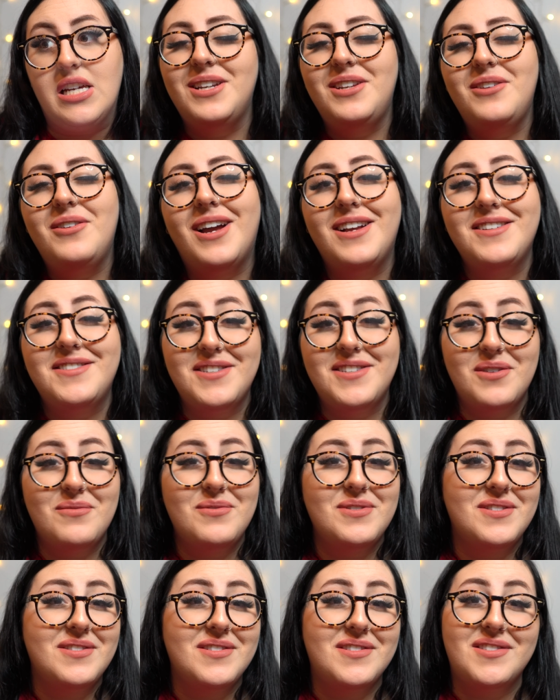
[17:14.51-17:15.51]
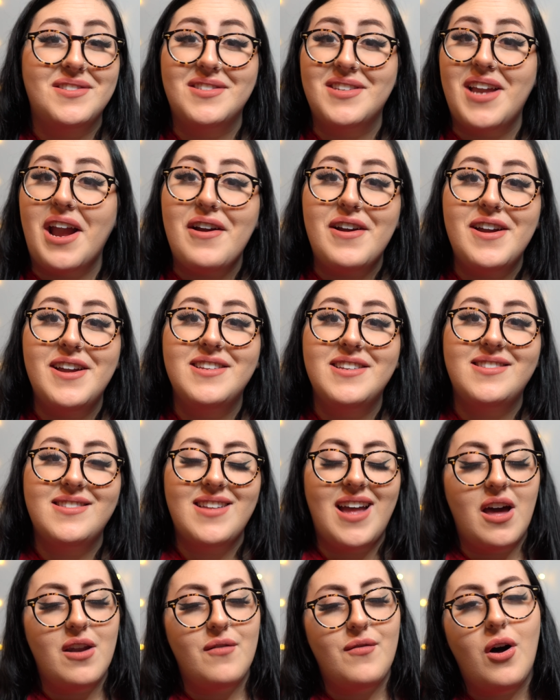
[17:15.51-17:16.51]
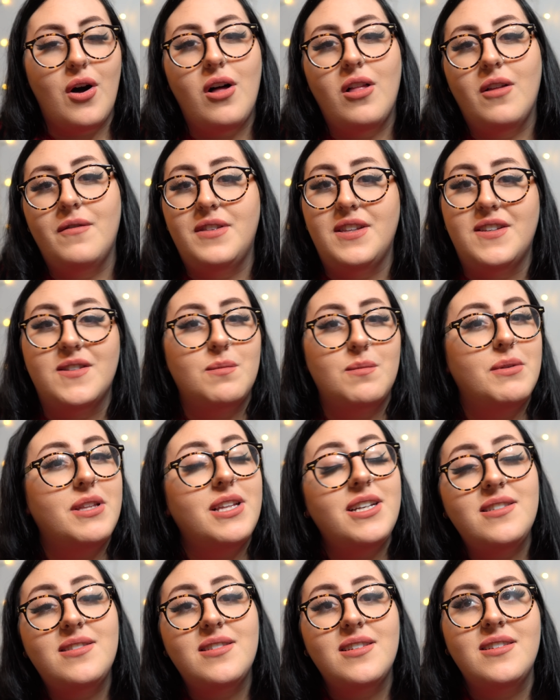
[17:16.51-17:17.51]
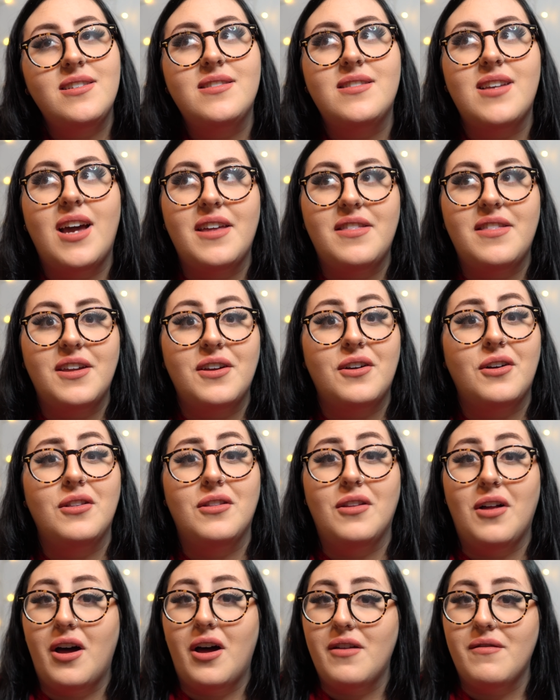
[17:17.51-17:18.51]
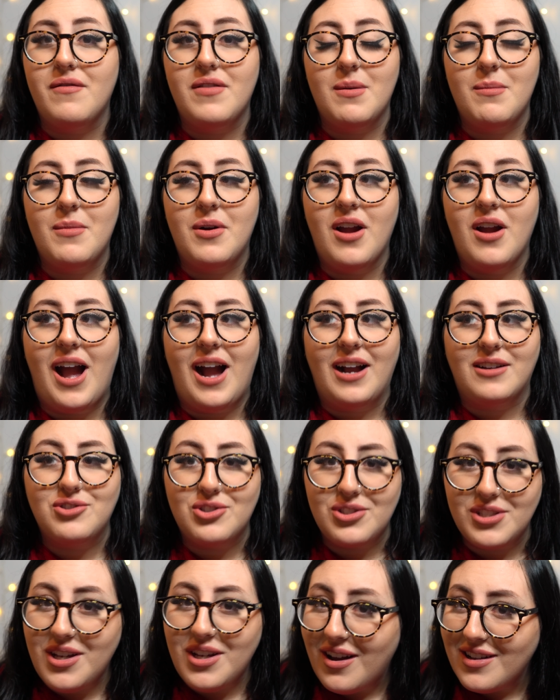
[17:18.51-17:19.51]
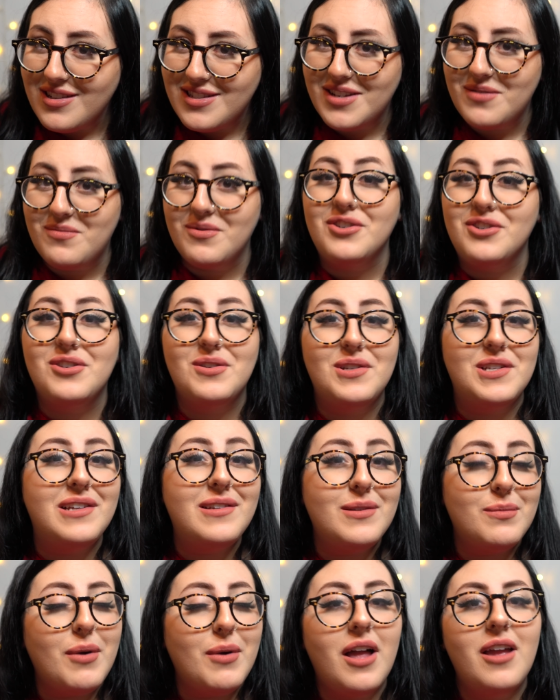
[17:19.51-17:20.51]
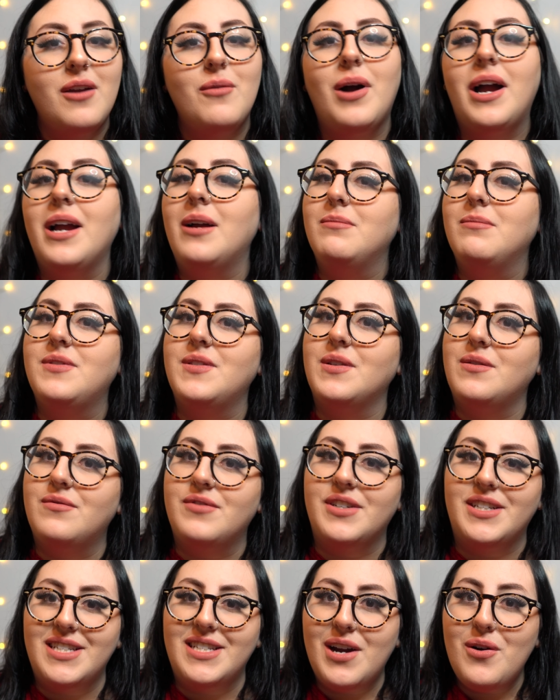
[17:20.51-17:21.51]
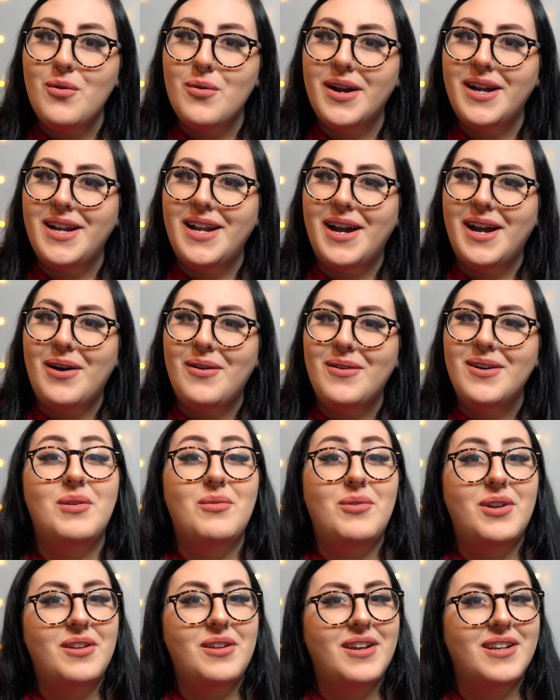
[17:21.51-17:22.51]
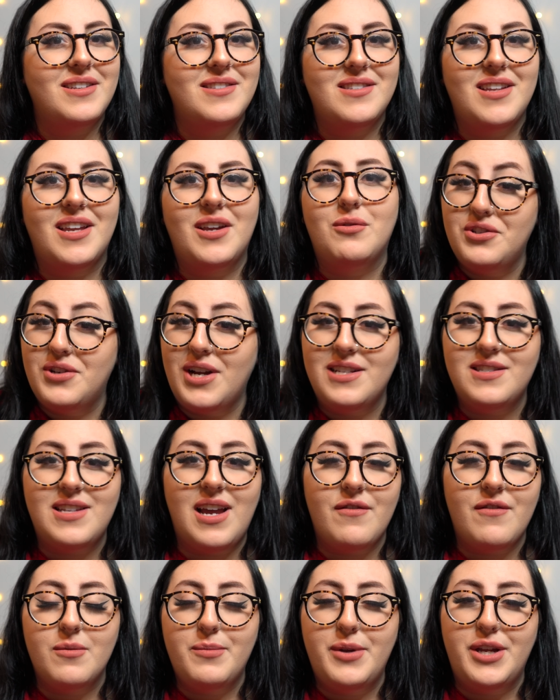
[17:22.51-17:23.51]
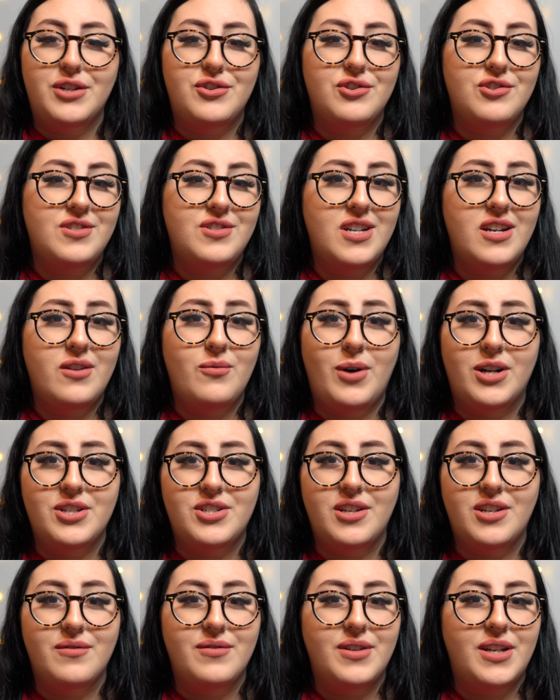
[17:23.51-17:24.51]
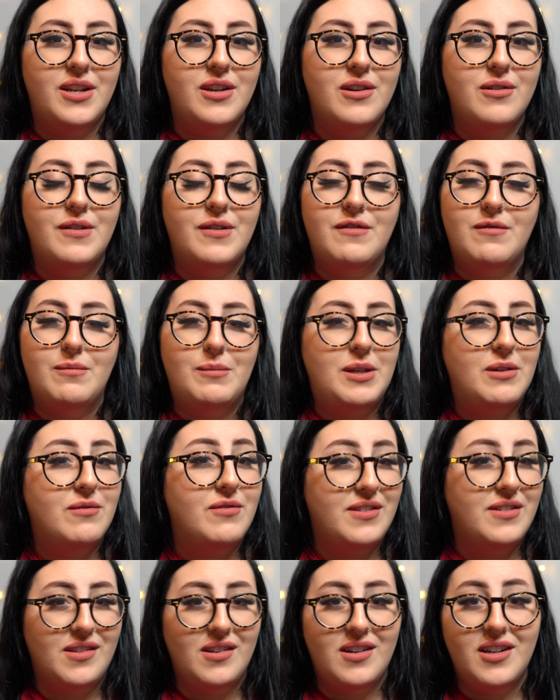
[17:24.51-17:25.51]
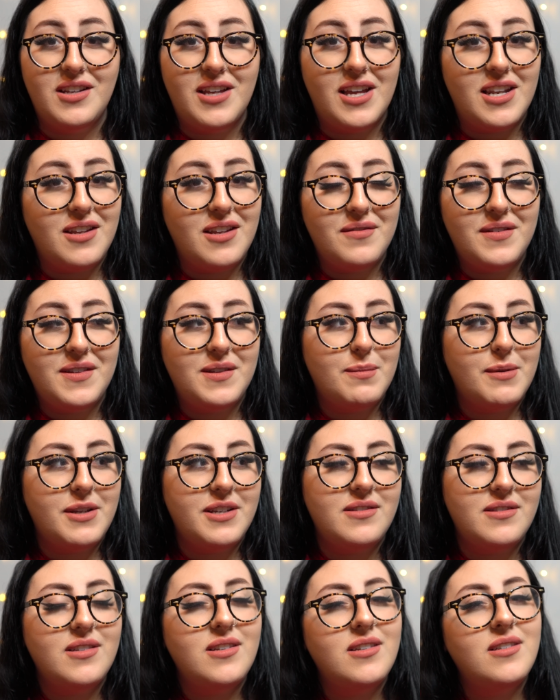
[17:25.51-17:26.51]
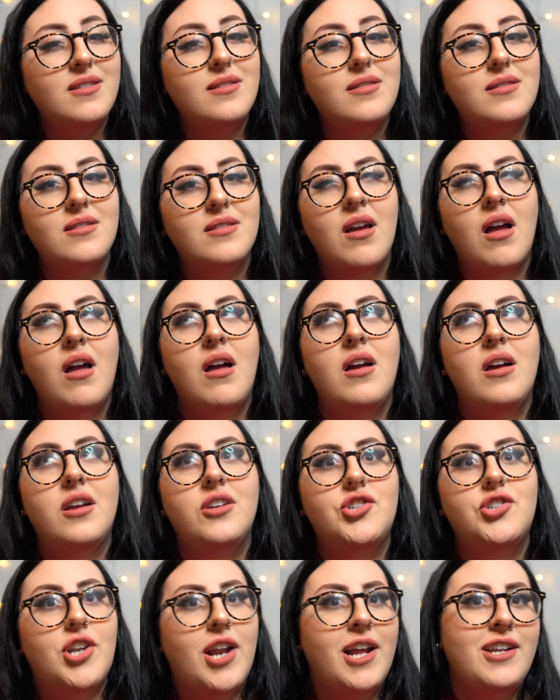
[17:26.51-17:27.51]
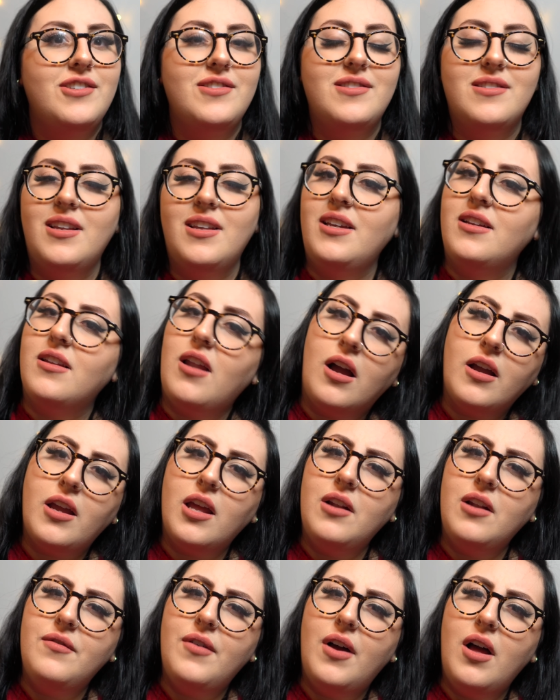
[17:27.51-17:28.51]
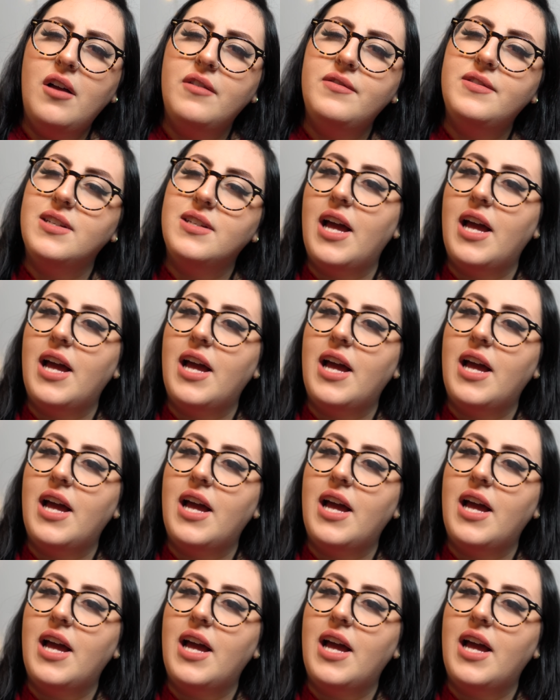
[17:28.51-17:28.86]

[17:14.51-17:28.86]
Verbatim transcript: What do you guys think was the scariest out of all of these places? I think a lot of them are actually haunted haunted, which is probably why I'm so freaked out right now. But what do you guys think? Do you guys ever be interested in watching a video of me visiting any of these places? Should I just like not get involved?